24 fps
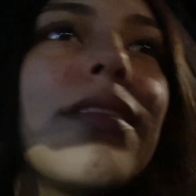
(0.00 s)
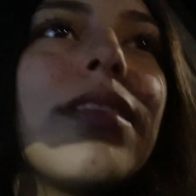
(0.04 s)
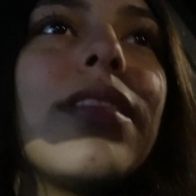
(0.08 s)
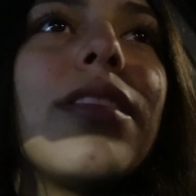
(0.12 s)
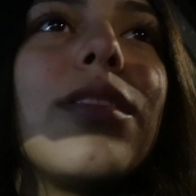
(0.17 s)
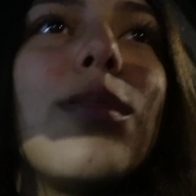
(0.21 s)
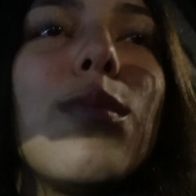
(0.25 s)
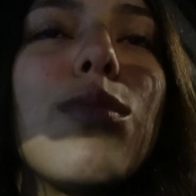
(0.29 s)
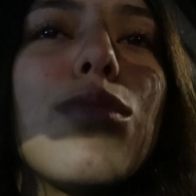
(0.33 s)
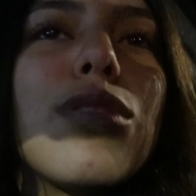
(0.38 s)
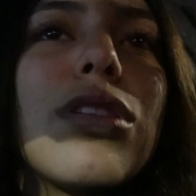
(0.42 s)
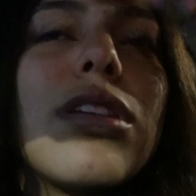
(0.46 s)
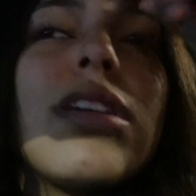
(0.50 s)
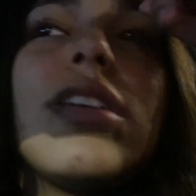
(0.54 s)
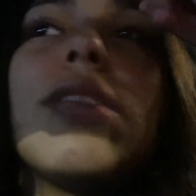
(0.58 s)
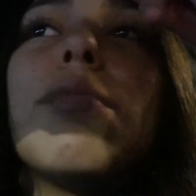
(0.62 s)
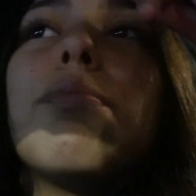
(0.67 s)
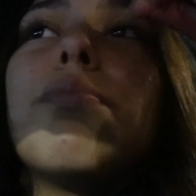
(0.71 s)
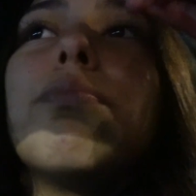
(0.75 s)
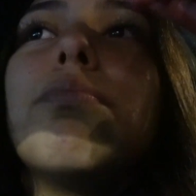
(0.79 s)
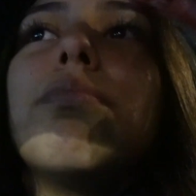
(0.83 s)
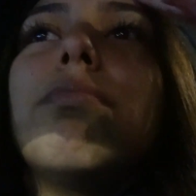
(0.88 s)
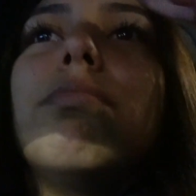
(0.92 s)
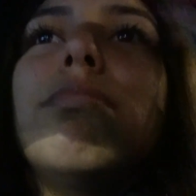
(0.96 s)
I'm saying
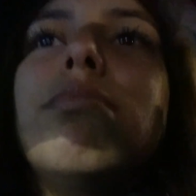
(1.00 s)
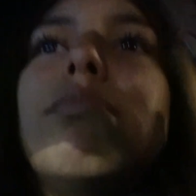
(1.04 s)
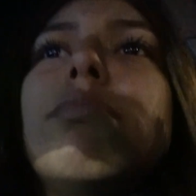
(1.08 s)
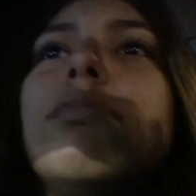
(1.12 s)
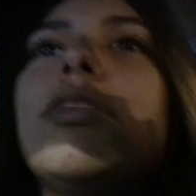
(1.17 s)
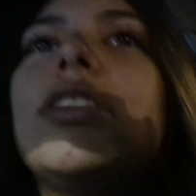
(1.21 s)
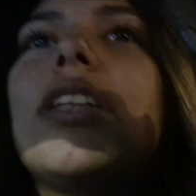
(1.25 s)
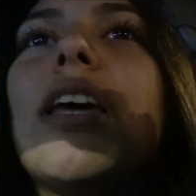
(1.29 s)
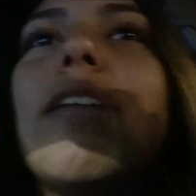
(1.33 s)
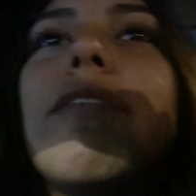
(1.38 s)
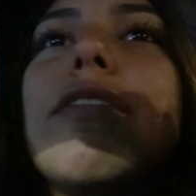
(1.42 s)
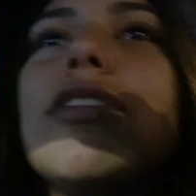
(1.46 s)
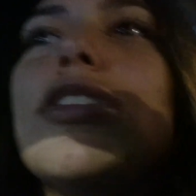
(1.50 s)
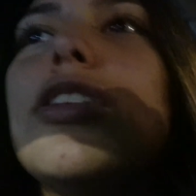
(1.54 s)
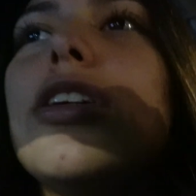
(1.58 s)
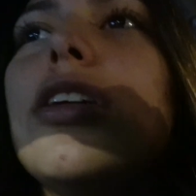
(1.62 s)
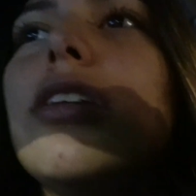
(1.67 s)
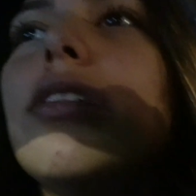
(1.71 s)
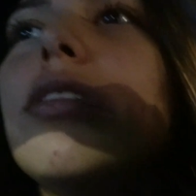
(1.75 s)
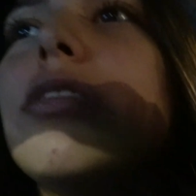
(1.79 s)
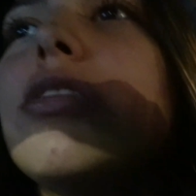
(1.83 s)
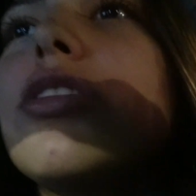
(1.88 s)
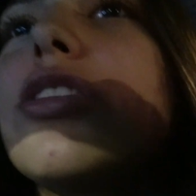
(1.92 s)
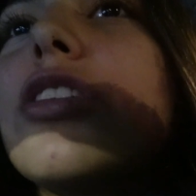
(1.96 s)

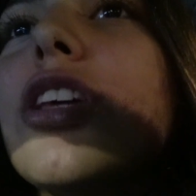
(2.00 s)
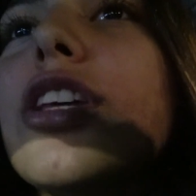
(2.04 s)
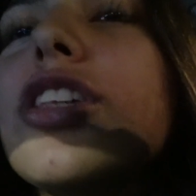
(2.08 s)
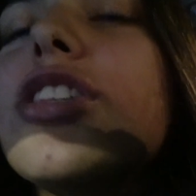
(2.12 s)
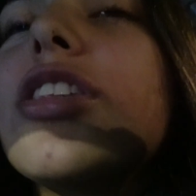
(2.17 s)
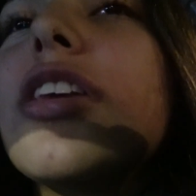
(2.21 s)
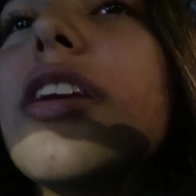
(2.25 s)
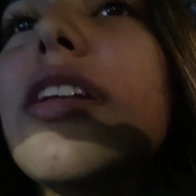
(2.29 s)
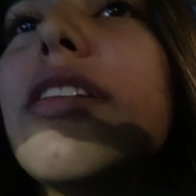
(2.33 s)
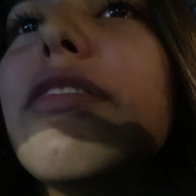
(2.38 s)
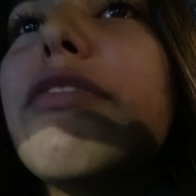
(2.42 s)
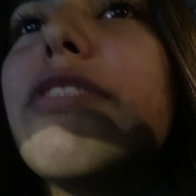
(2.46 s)
$17, $16,